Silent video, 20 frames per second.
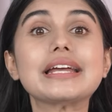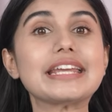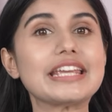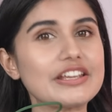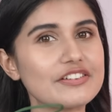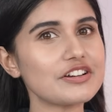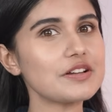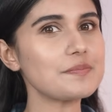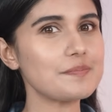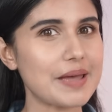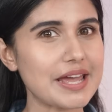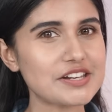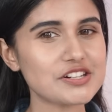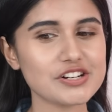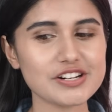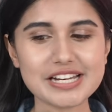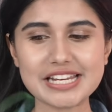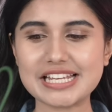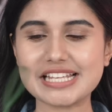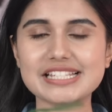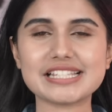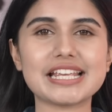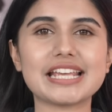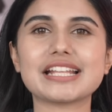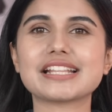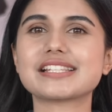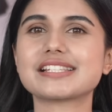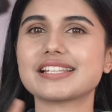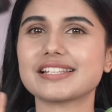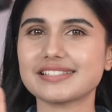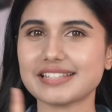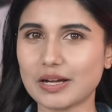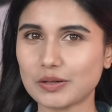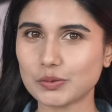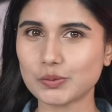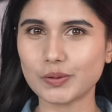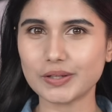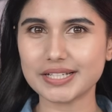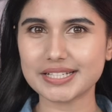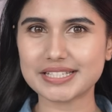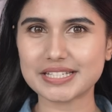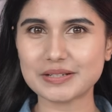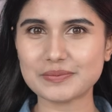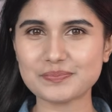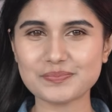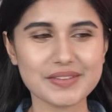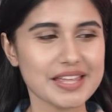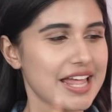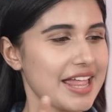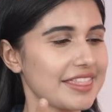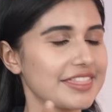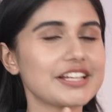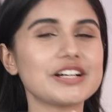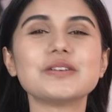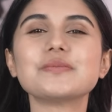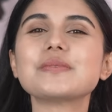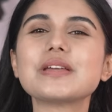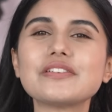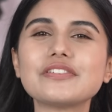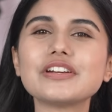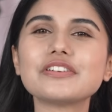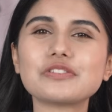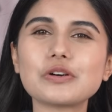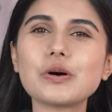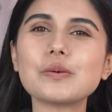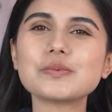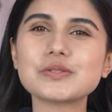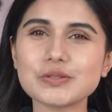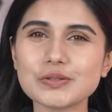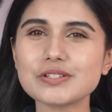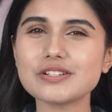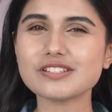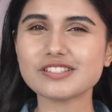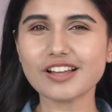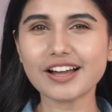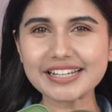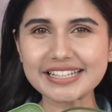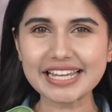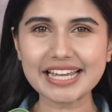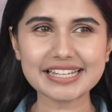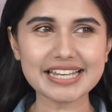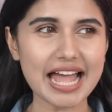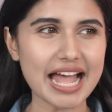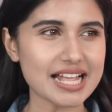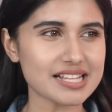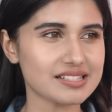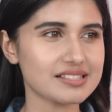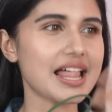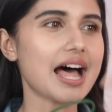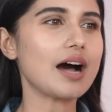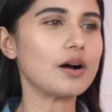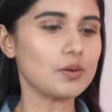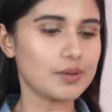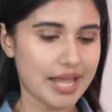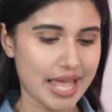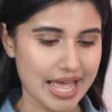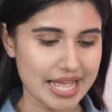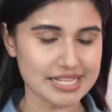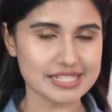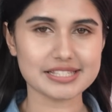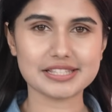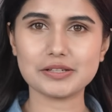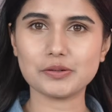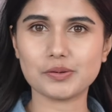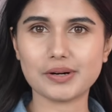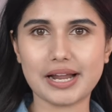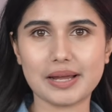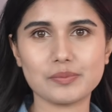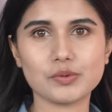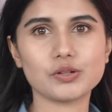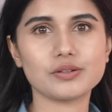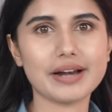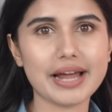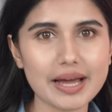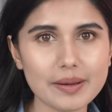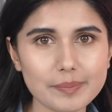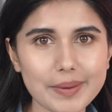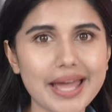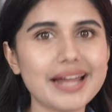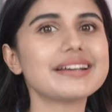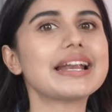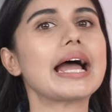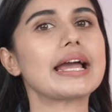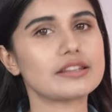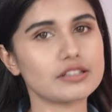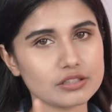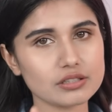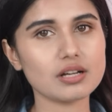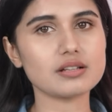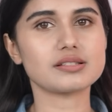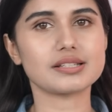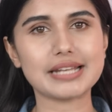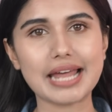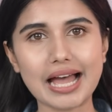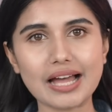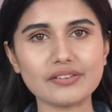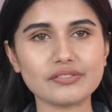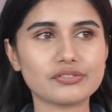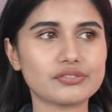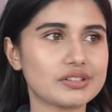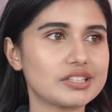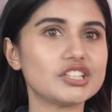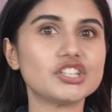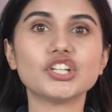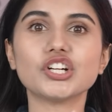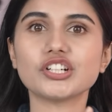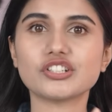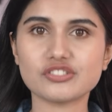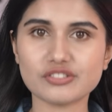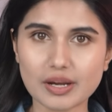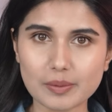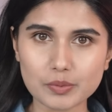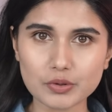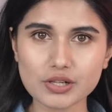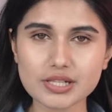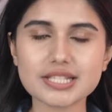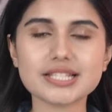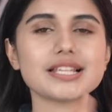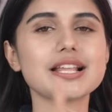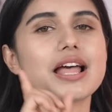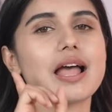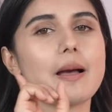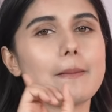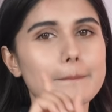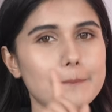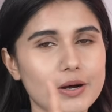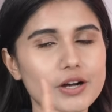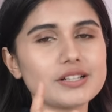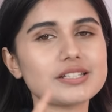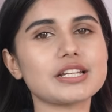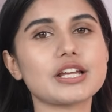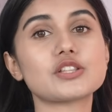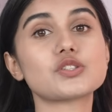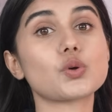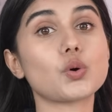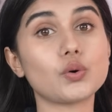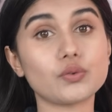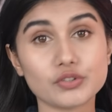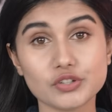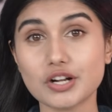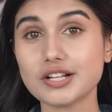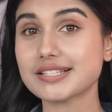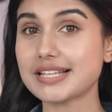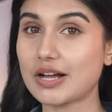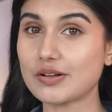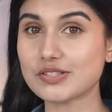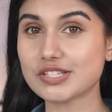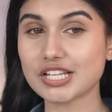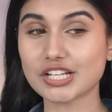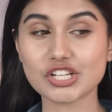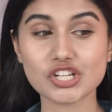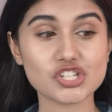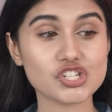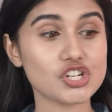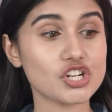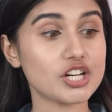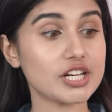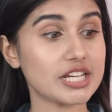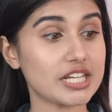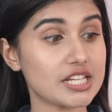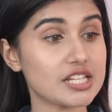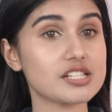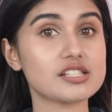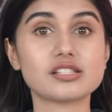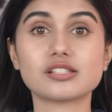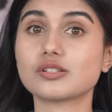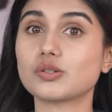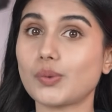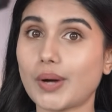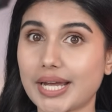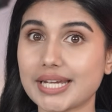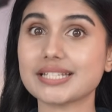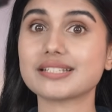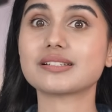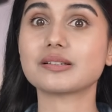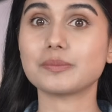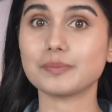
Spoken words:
Even better is its sound quality. The Mivi Roam 2 does not get as loud as the Oraimo Wrap, and neither does it have clear trebles, but its overall sound signature is quite